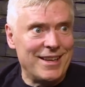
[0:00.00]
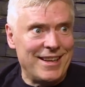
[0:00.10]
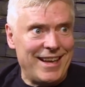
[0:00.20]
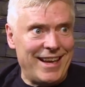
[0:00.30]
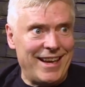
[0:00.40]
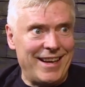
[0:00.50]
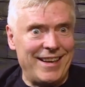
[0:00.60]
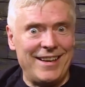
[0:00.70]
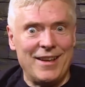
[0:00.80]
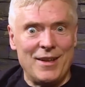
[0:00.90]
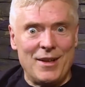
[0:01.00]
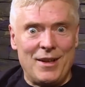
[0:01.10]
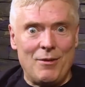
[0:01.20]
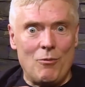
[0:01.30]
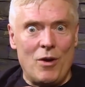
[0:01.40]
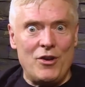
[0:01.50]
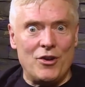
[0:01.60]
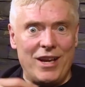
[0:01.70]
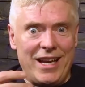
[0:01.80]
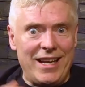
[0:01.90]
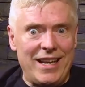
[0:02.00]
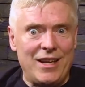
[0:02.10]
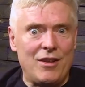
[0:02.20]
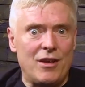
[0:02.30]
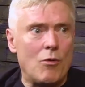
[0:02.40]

And when you're eating, you think,